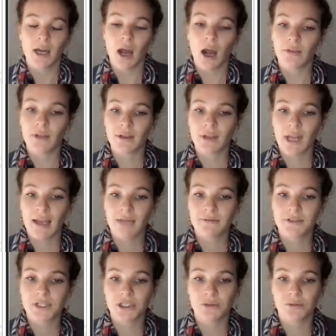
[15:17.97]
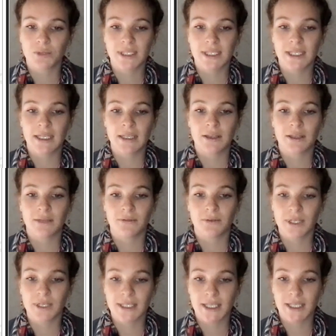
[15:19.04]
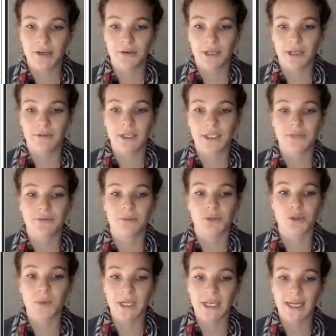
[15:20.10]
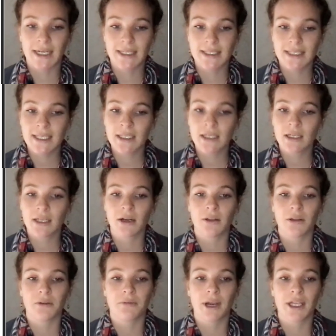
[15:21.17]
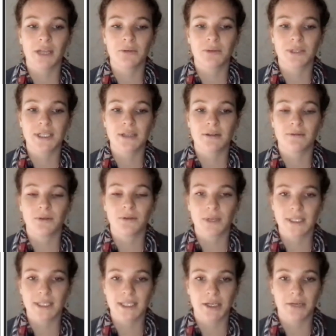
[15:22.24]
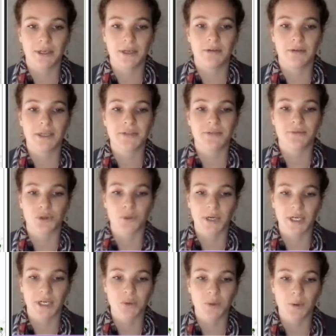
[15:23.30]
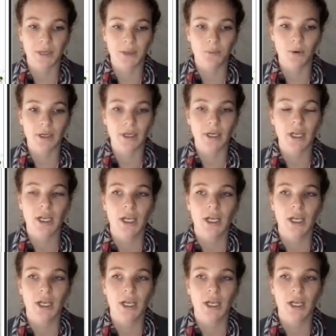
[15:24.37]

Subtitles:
On the left, you will see the food insecurity rates from 2019, and on the right, you will see the food insecurity rates for 2021.